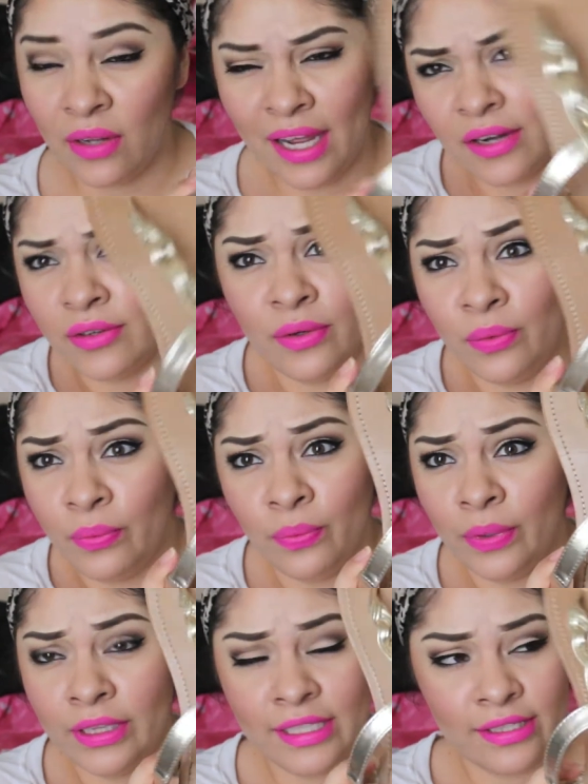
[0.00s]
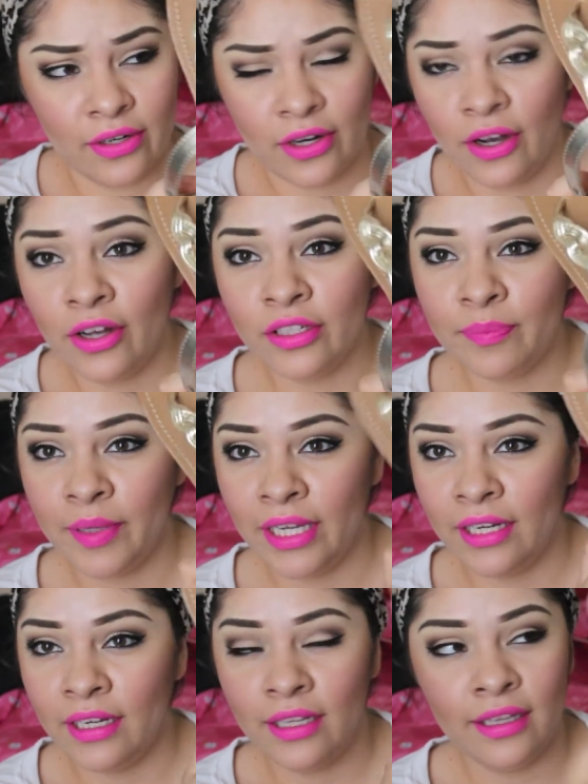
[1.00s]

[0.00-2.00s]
I don't know what these are called, but